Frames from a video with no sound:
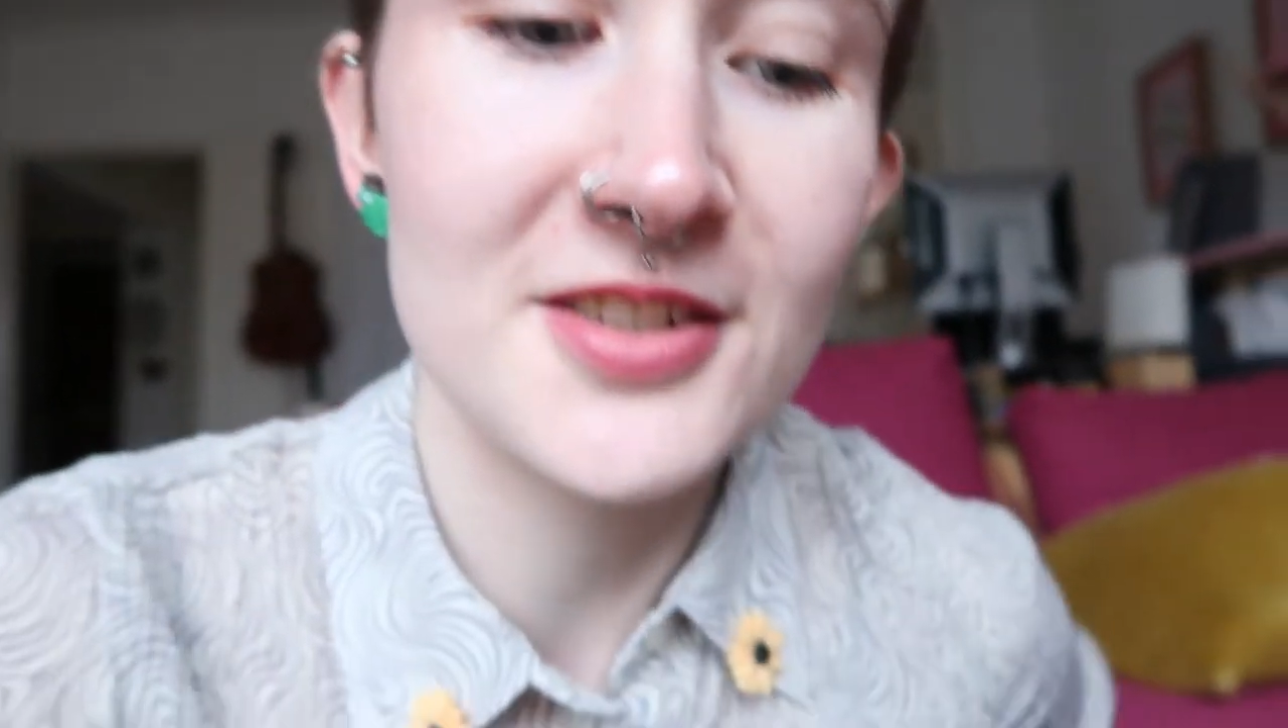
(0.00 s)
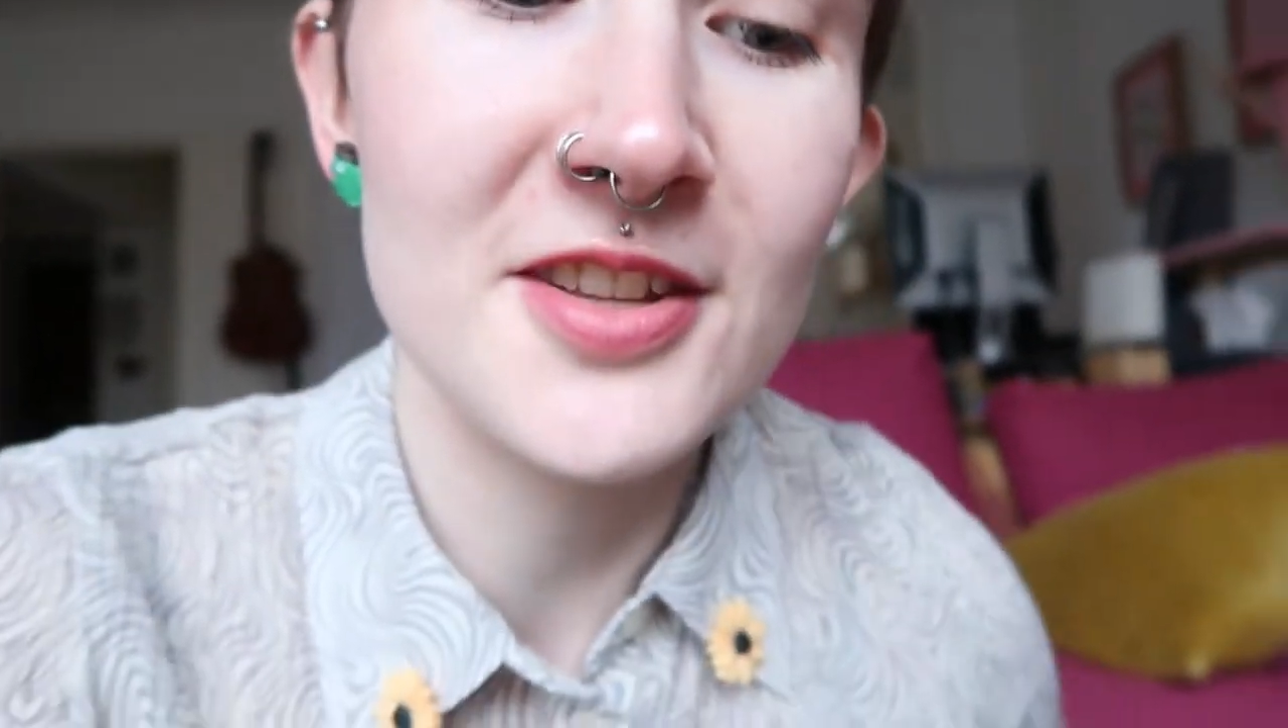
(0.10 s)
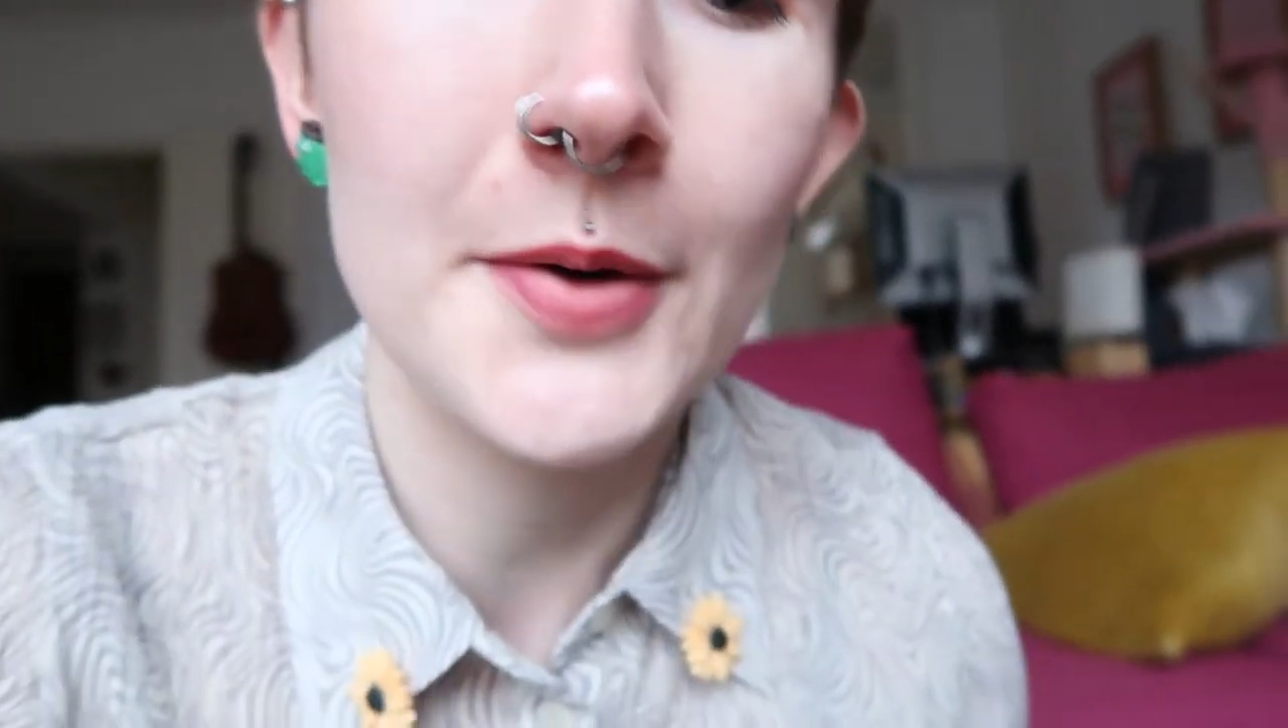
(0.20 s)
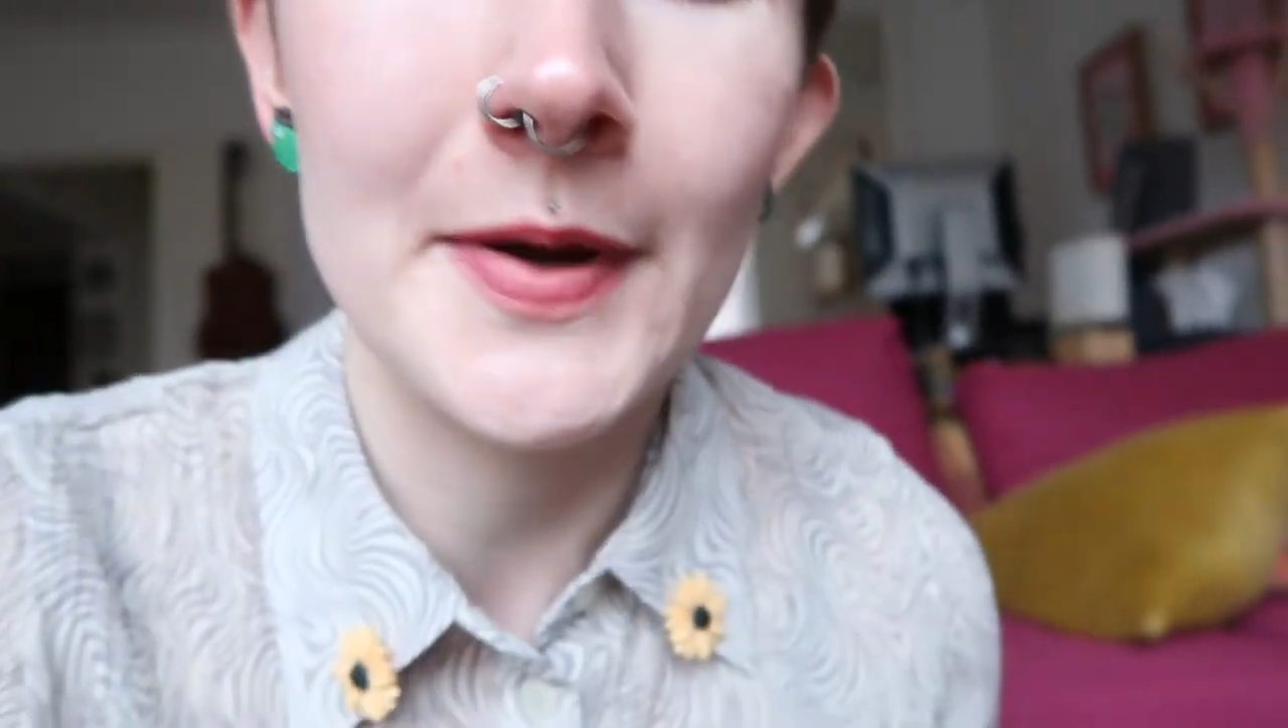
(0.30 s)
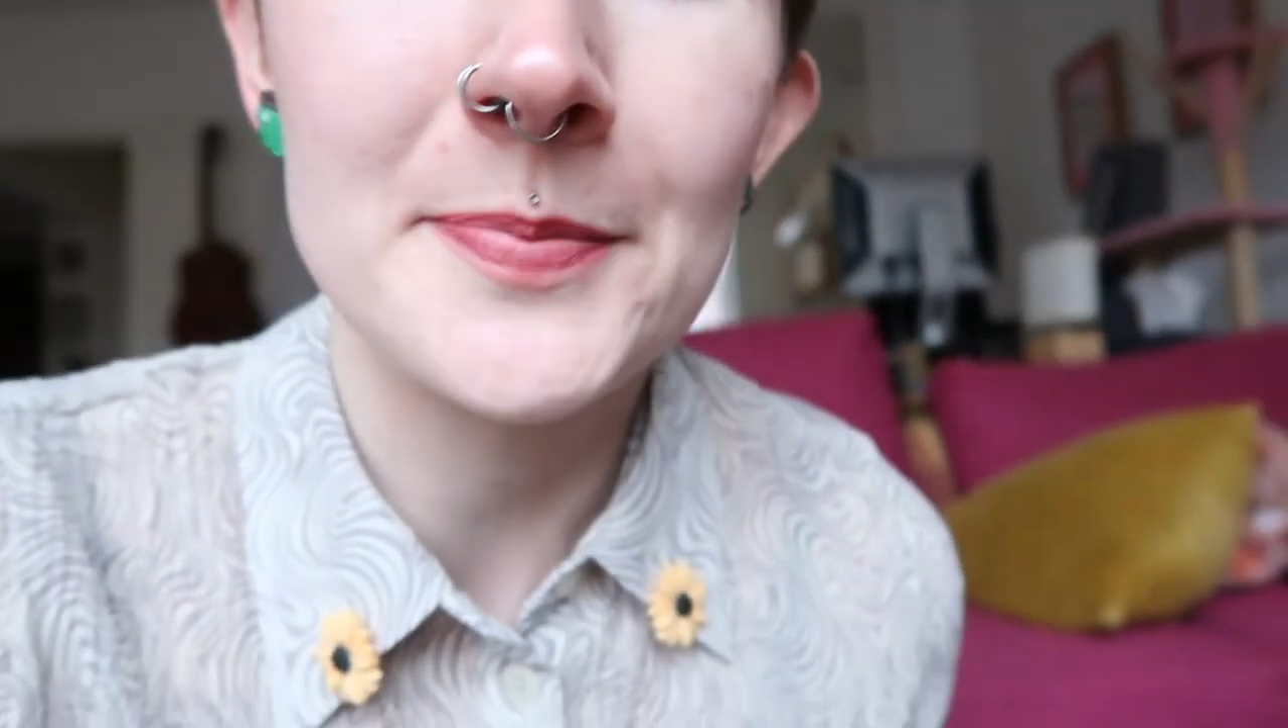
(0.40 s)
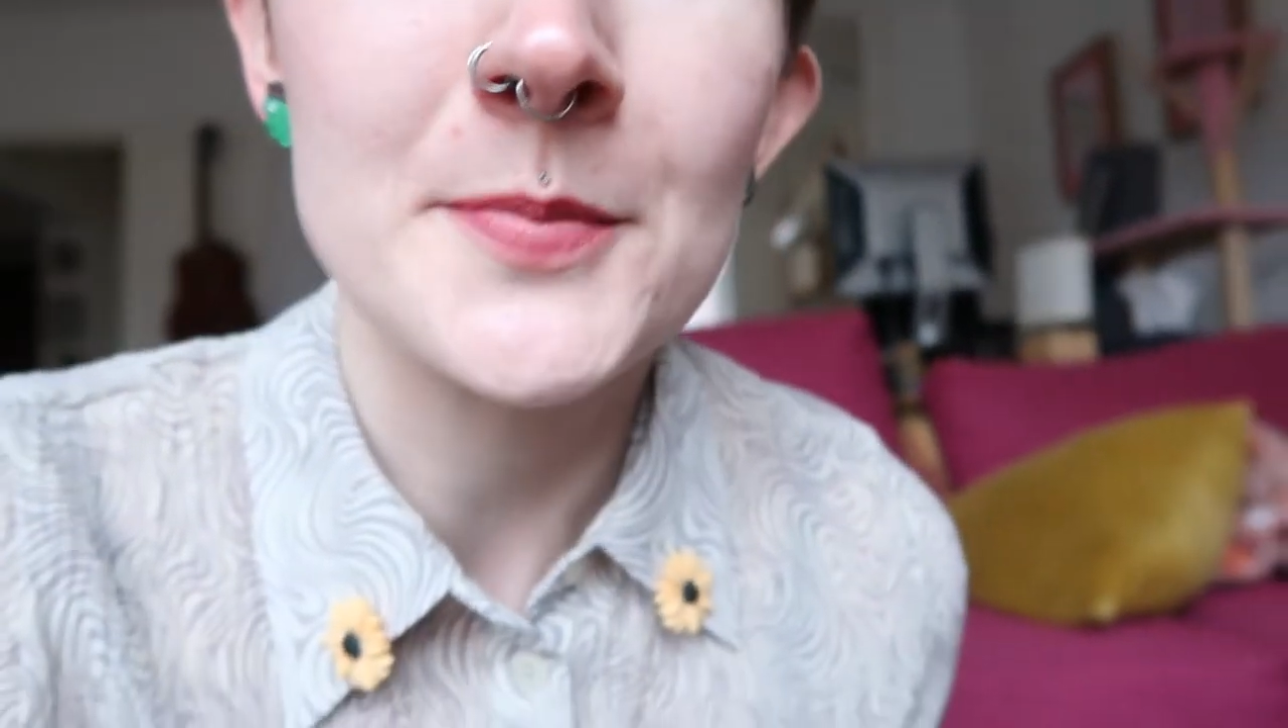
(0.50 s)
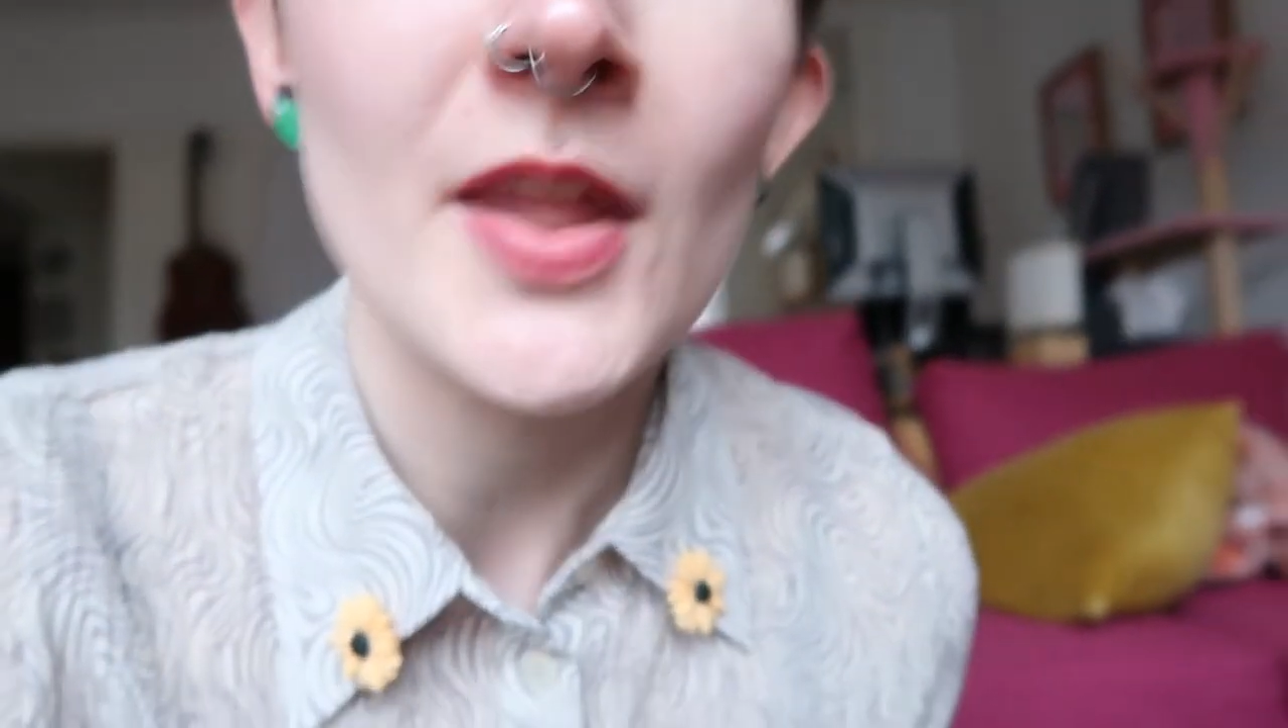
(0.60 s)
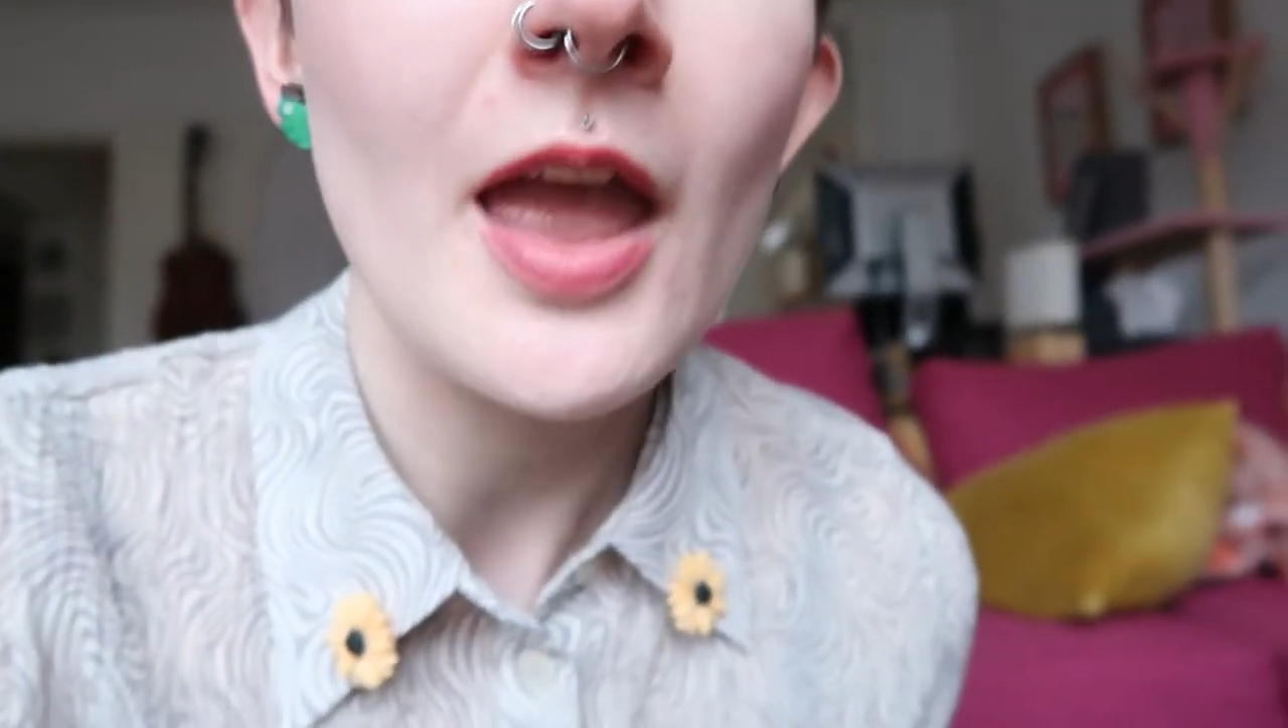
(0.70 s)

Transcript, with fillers: snowing.